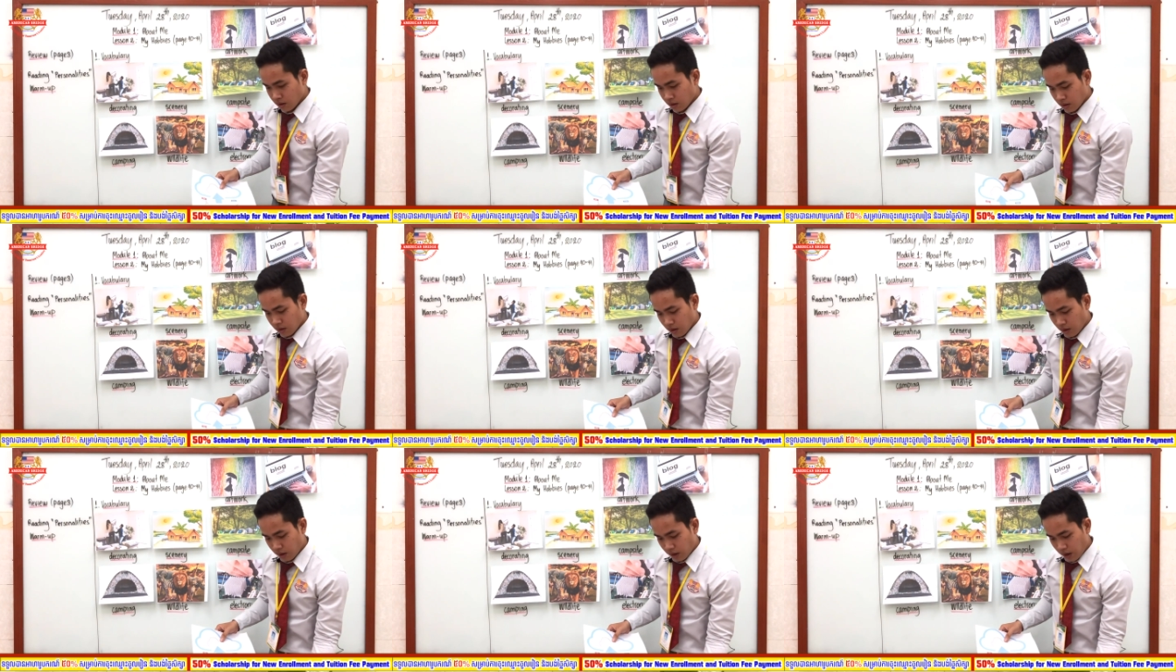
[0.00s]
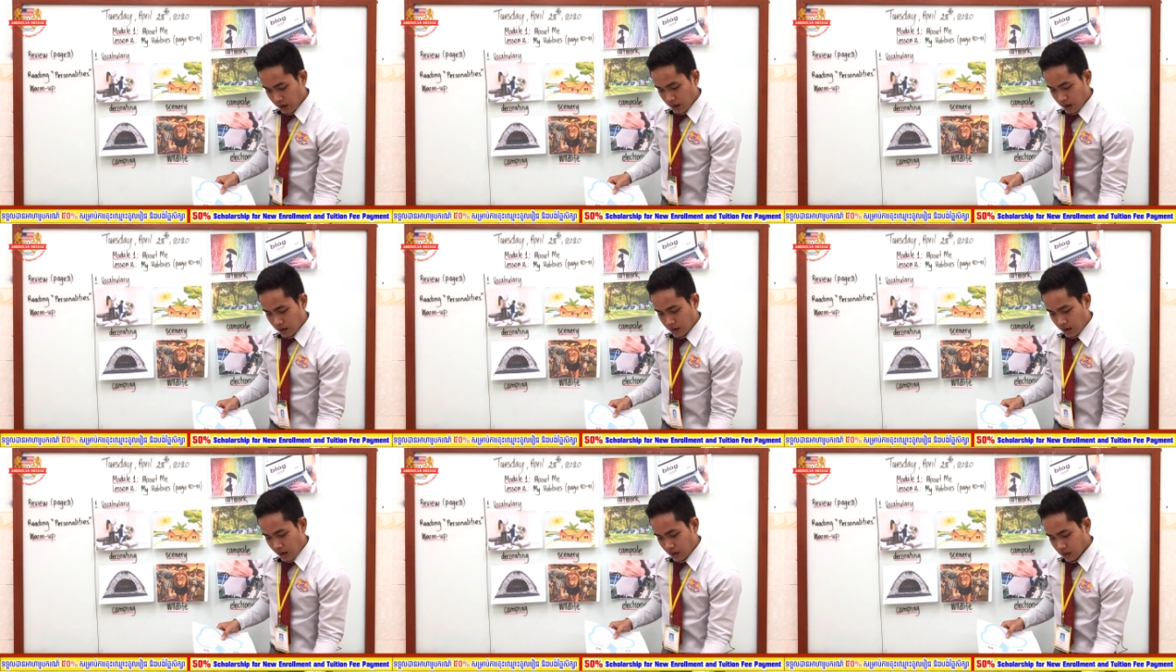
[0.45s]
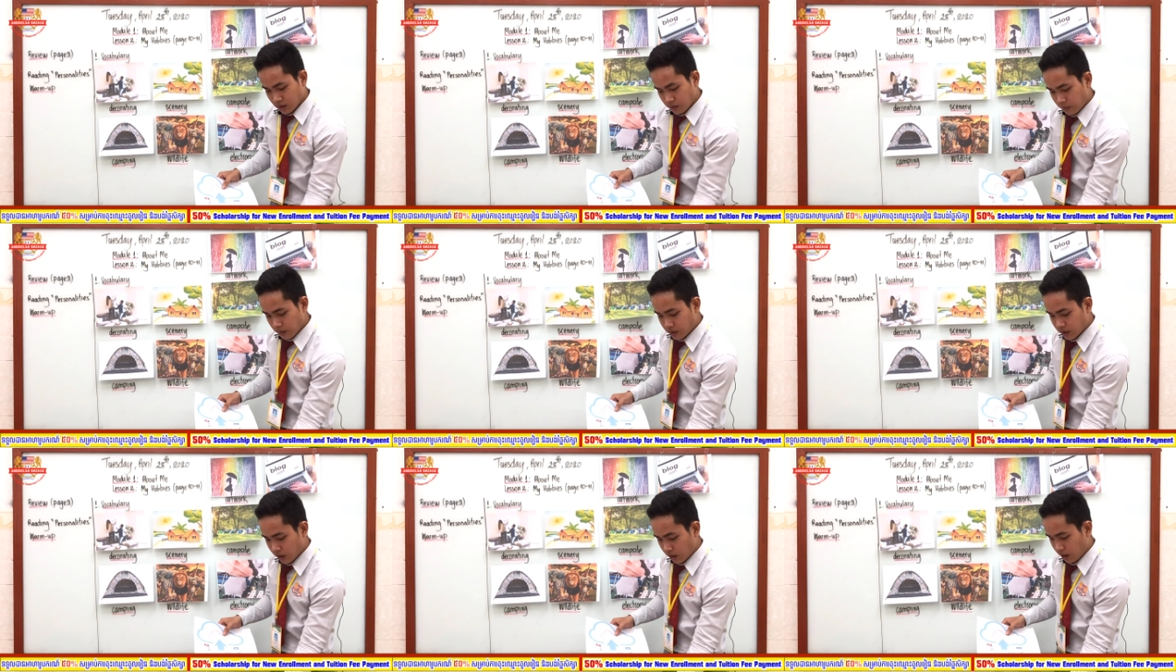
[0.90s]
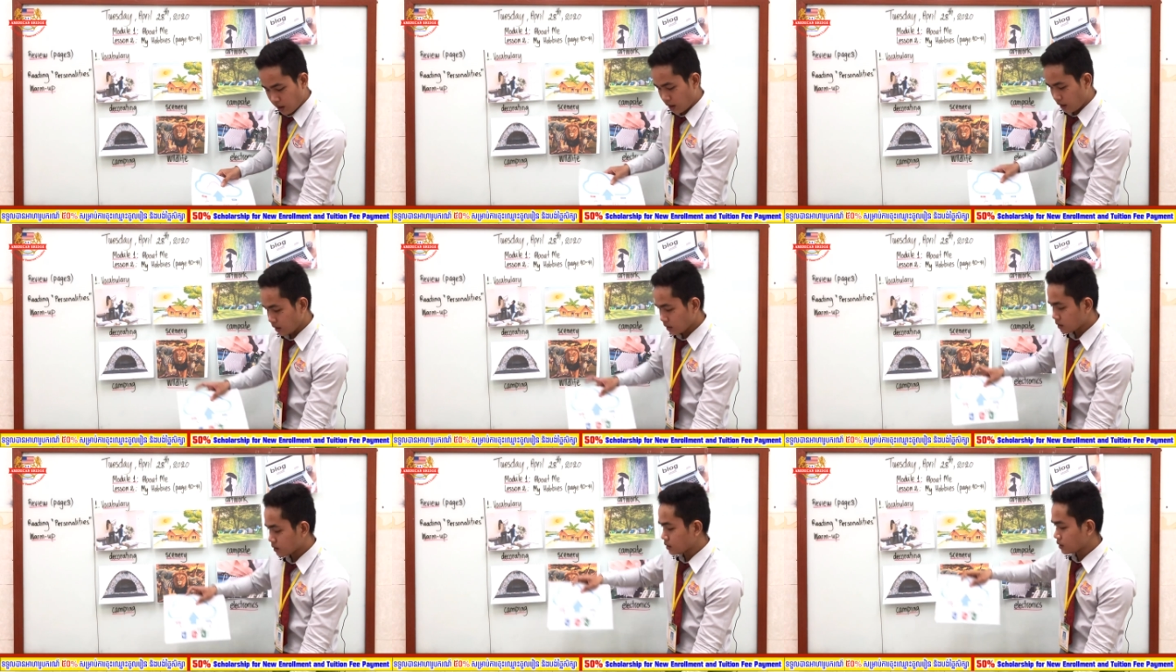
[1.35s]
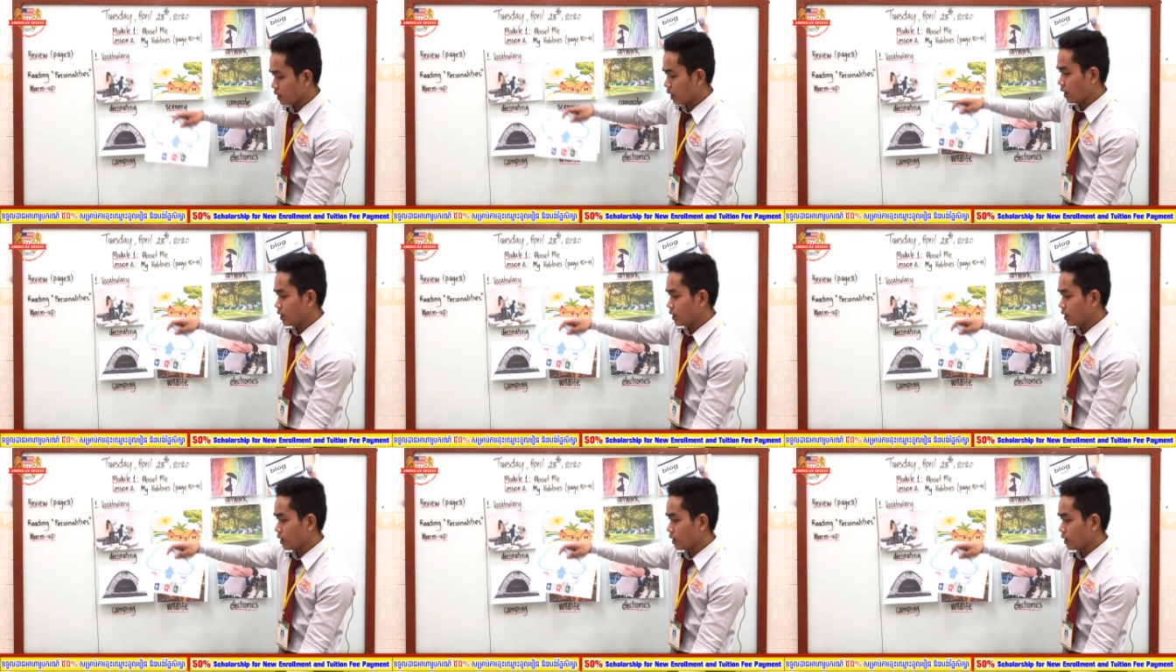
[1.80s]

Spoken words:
Okay, next picture is,